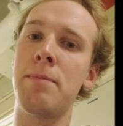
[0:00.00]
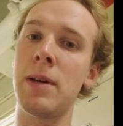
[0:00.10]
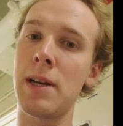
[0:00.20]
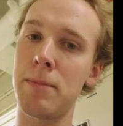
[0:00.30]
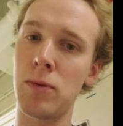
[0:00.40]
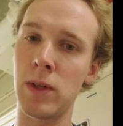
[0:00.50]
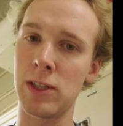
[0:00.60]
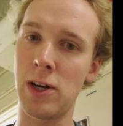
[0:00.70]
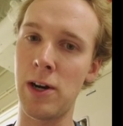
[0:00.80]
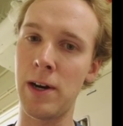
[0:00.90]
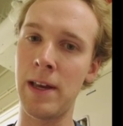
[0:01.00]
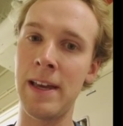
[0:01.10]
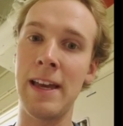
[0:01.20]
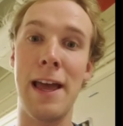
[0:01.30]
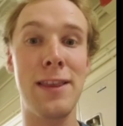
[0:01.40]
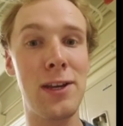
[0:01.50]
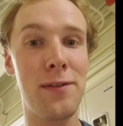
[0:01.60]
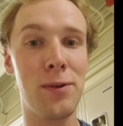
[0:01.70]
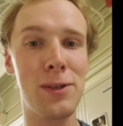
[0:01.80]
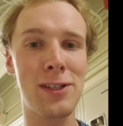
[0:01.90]
pick up your whisk card, and then you
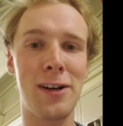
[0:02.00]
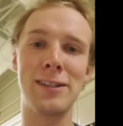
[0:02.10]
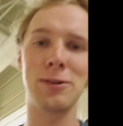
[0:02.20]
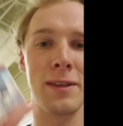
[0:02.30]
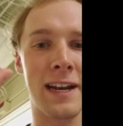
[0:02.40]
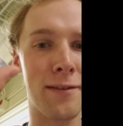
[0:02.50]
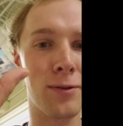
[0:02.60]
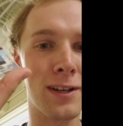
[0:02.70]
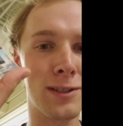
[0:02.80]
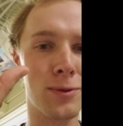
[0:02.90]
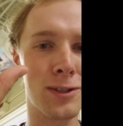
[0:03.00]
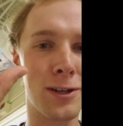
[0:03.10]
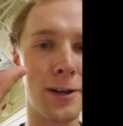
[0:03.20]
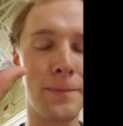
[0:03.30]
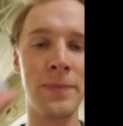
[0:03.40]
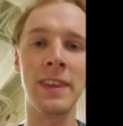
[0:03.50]
have a whisk card, so then everyone has a whisk card.